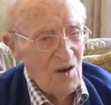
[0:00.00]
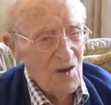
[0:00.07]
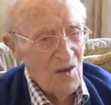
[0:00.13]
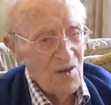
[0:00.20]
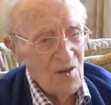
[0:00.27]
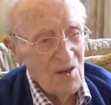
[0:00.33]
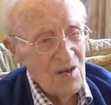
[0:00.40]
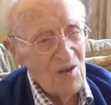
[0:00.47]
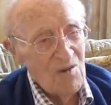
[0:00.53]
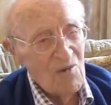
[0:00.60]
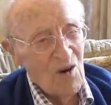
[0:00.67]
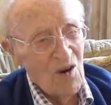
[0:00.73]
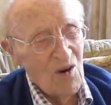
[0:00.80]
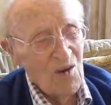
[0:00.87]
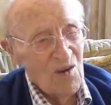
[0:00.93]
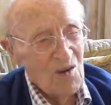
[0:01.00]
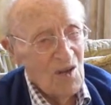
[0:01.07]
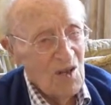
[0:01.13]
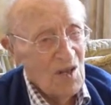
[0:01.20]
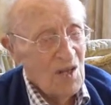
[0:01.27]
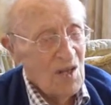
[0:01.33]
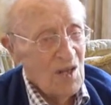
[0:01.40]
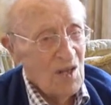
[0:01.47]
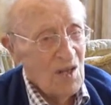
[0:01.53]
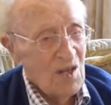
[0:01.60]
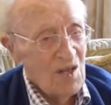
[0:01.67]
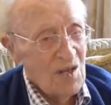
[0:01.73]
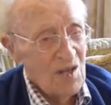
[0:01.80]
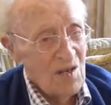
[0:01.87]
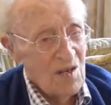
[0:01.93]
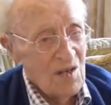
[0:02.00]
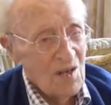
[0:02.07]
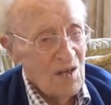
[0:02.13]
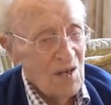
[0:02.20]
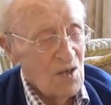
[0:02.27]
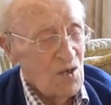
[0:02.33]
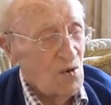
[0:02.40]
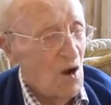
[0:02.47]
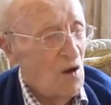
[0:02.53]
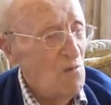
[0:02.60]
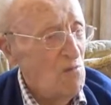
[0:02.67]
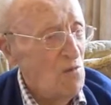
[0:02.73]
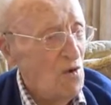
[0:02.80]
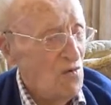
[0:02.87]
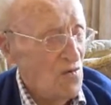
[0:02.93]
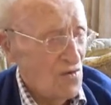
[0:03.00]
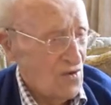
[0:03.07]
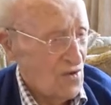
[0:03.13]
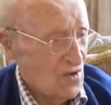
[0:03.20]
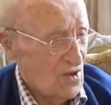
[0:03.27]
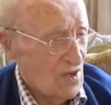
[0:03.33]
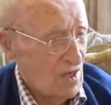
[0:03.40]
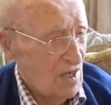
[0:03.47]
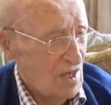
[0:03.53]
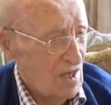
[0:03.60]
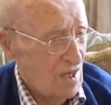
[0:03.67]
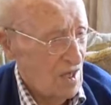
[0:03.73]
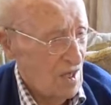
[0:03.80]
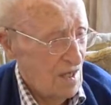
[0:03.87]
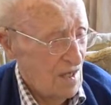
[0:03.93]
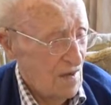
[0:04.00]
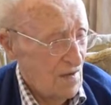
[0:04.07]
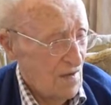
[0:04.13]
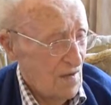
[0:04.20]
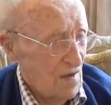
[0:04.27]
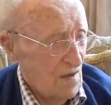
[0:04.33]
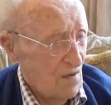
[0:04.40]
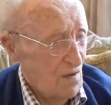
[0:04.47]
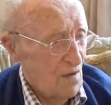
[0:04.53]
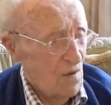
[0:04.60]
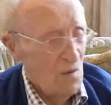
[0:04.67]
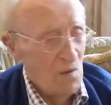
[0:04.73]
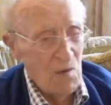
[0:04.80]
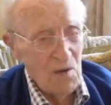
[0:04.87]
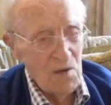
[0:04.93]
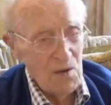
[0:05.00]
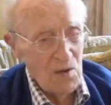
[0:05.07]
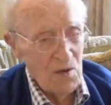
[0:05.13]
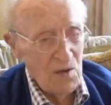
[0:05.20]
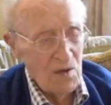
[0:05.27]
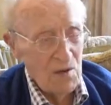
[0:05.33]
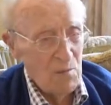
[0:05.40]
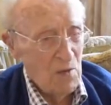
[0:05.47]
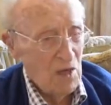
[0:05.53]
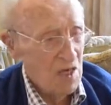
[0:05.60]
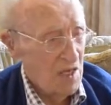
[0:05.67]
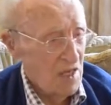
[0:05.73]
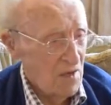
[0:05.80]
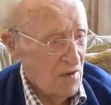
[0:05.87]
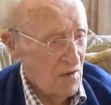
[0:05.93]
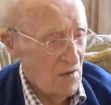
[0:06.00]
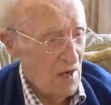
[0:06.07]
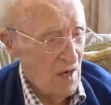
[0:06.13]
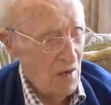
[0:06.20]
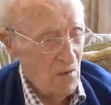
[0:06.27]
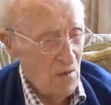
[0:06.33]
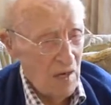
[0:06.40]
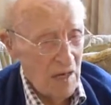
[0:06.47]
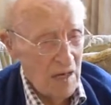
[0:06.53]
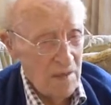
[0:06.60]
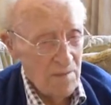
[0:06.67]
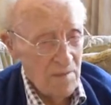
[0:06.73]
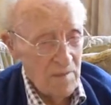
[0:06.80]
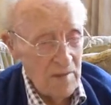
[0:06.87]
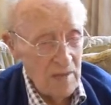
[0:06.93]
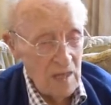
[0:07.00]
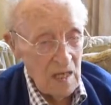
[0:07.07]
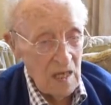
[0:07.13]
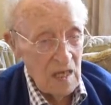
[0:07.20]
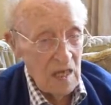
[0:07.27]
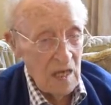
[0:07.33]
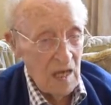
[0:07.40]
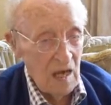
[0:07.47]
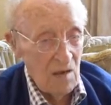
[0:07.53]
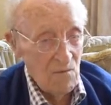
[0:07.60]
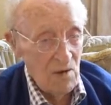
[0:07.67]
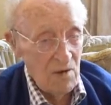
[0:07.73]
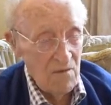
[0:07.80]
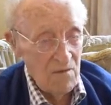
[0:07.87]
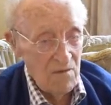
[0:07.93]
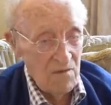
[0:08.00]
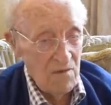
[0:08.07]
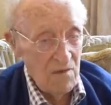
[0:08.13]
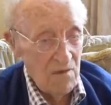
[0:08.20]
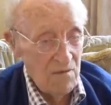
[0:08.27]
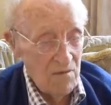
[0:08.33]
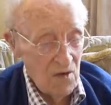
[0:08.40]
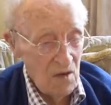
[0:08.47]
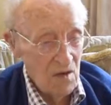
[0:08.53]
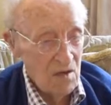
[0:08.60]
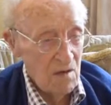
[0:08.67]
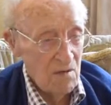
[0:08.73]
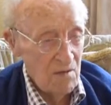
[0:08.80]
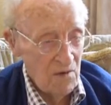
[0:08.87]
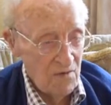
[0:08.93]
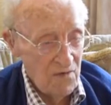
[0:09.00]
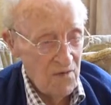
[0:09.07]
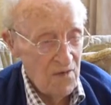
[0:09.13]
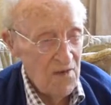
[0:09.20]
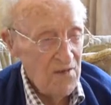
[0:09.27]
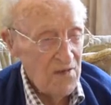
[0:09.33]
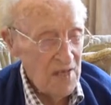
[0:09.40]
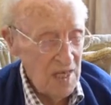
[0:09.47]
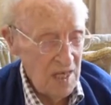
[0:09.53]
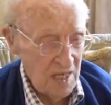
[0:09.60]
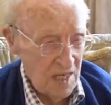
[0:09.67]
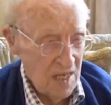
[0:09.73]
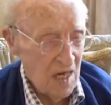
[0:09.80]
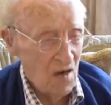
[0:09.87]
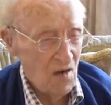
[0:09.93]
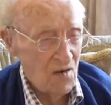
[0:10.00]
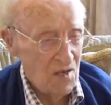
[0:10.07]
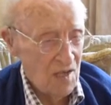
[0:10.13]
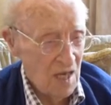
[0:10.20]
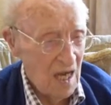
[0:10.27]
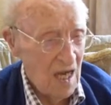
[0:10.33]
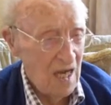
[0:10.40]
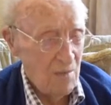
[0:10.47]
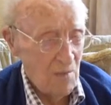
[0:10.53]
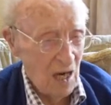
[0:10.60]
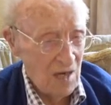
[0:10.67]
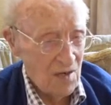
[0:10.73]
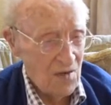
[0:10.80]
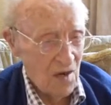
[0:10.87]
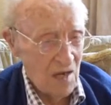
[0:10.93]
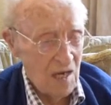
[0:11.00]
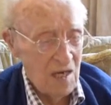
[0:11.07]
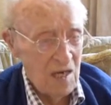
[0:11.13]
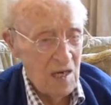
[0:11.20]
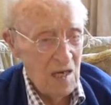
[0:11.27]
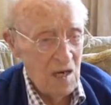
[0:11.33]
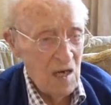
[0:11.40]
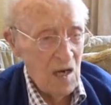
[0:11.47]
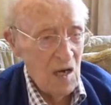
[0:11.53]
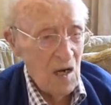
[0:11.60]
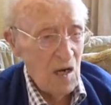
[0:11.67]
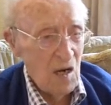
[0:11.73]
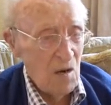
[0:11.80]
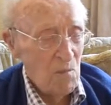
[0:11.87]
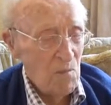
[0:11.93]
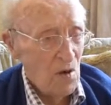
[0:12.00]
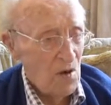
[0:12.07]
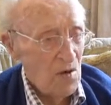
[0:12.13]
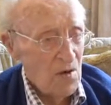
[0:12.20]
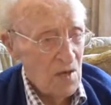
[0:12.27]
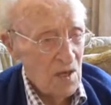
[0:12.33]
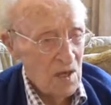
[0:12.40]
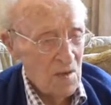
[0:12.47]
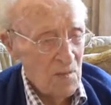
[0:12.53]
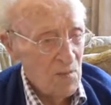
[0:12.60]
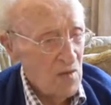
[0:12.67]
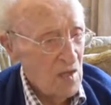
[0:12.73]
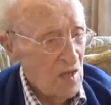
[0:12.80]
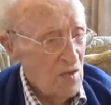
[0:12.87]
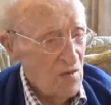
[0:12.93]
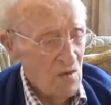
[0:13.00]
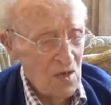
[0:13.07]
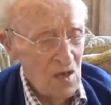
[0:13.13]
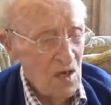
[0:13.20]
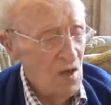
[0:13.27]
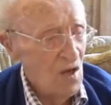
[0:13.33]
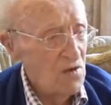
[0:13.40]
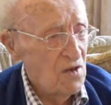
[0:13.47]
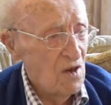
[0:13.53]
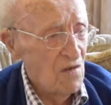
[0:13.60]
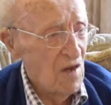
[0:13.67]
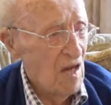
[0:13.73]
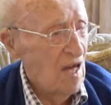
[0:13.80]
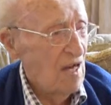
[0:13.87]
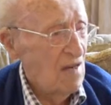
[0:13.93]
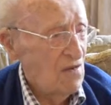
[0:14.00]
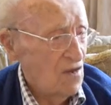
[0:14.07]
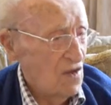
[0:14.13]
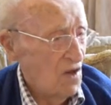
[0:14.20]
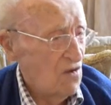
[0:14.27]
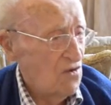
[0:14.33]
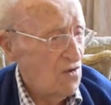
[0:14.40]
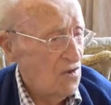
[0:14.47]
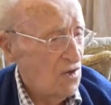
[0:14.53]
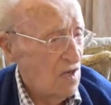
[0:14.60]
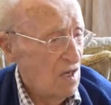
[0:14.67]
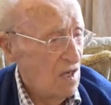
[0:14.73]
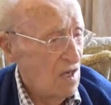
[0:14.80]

uh, what uh, twelve months. We were building the railway, and we, we, we finished it on time actually, but um, there was a lot of lives lost,